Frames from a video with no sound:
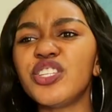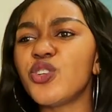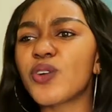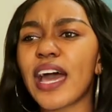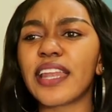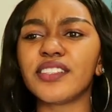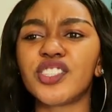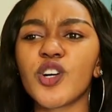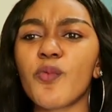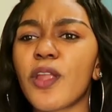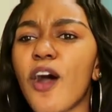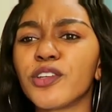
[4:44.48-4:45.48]
then you gotta
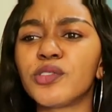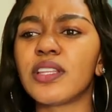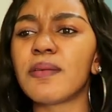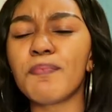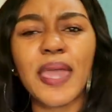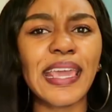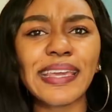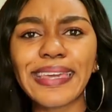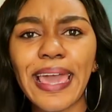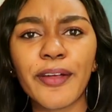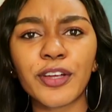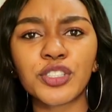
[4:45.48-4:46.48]
deal with also the main
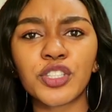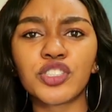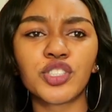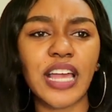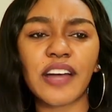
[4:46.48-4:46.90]
characters.